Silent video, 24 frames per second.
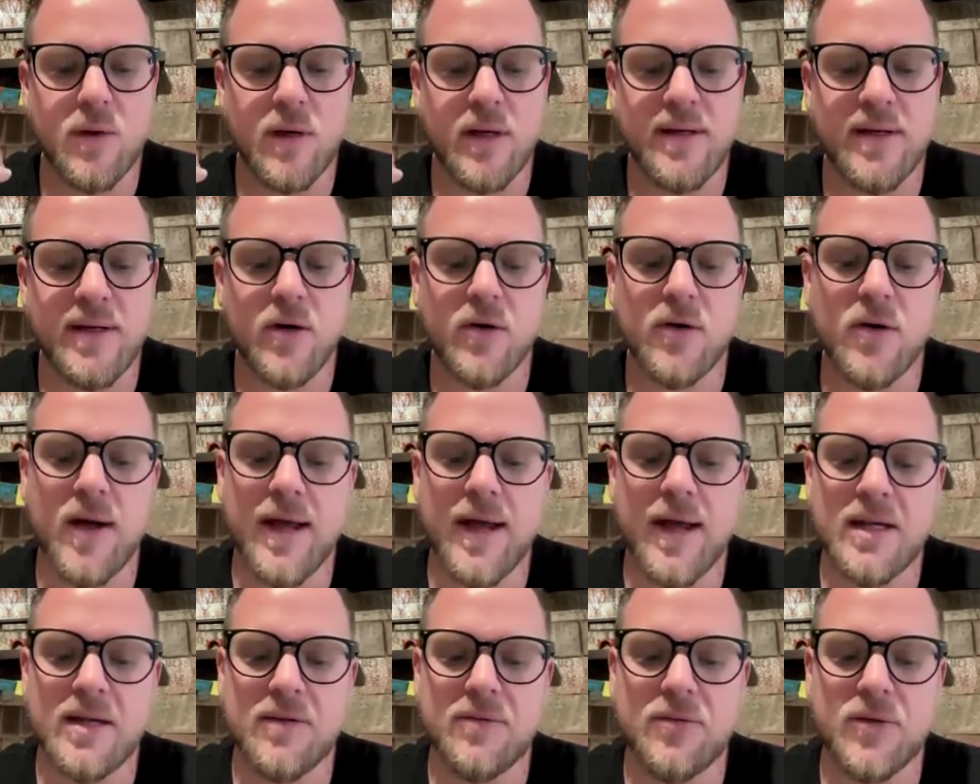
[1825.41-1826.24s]
On the other
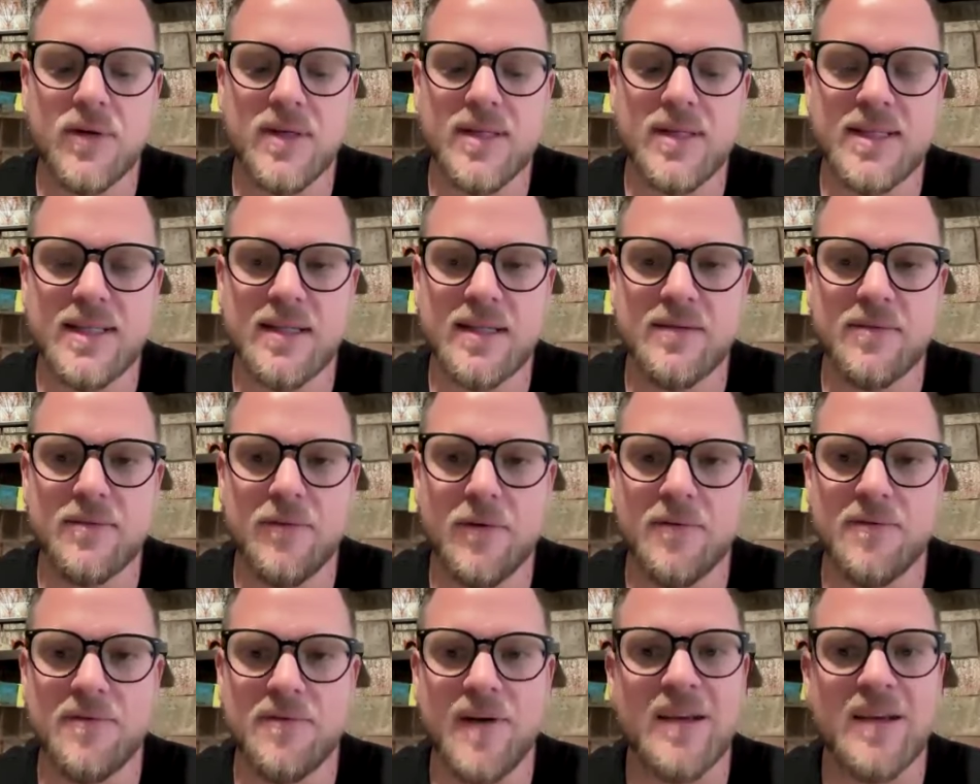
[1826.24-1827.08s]
hand, if we sit
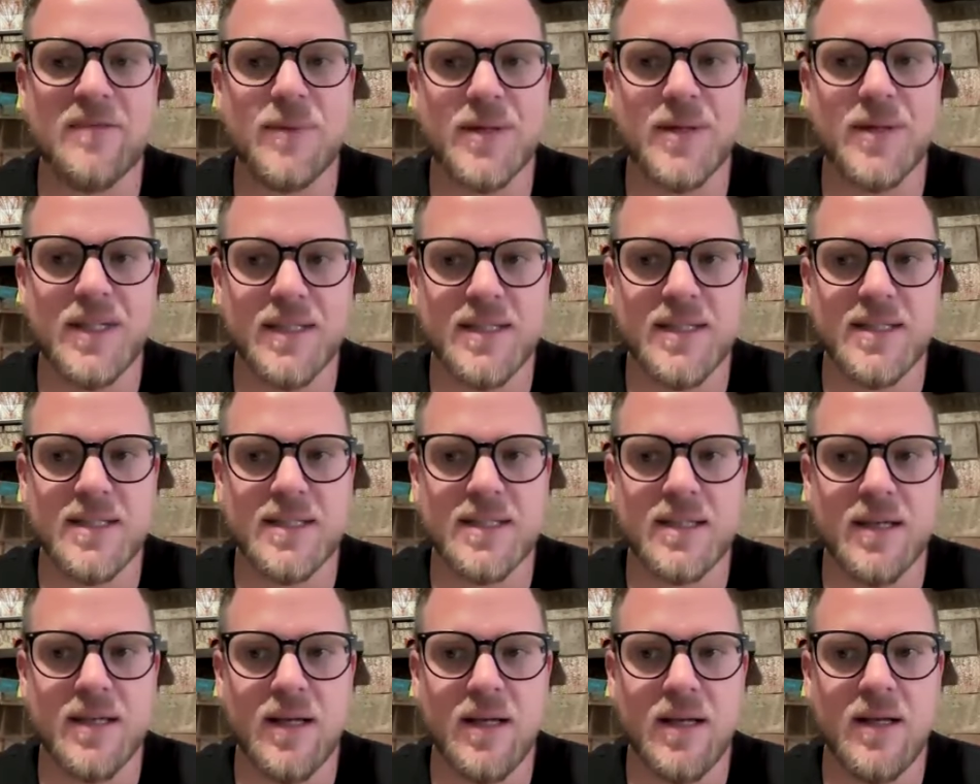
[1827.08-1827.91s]
for 5
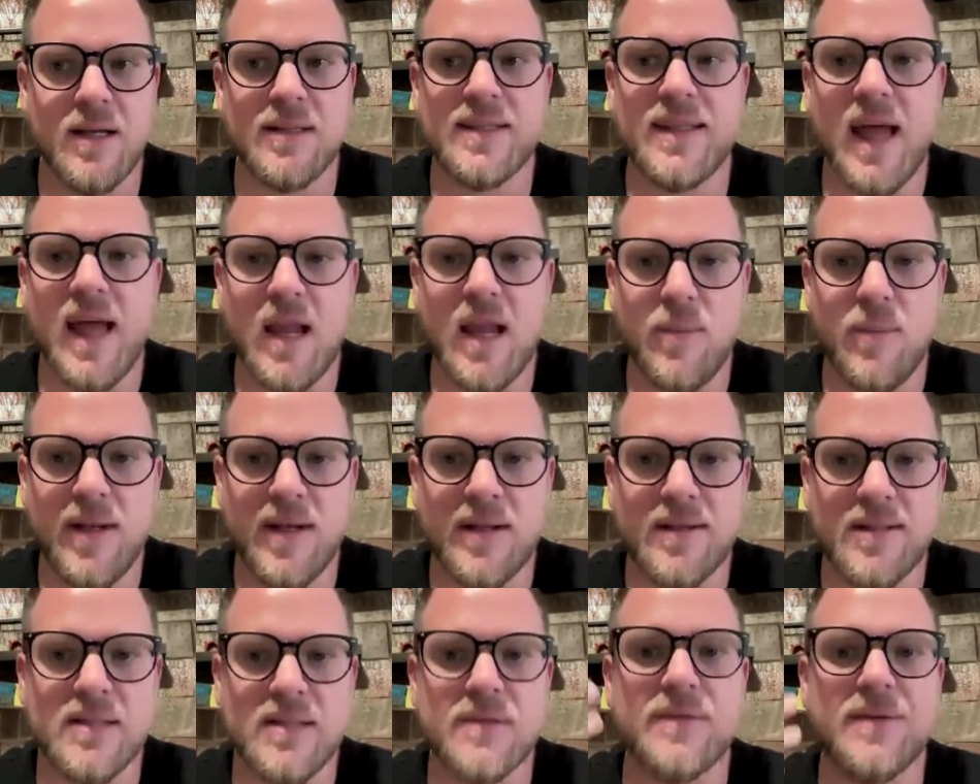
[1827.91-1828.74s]
minutes, 10
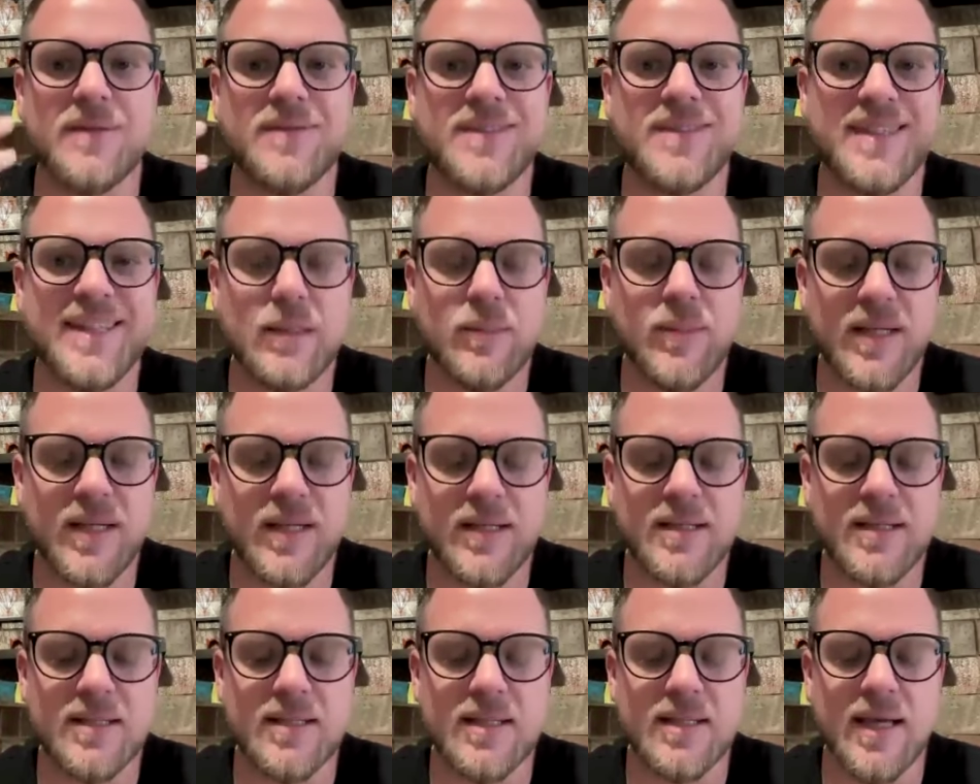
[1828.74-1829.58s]
minutes, 15
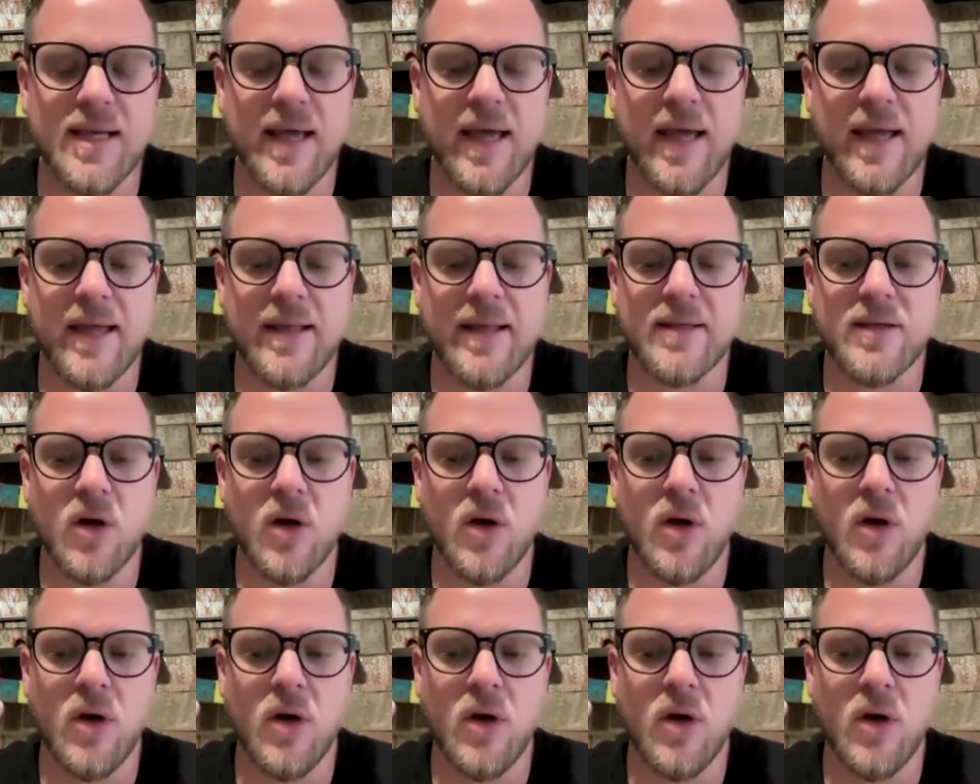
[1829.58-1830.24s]
minutes, and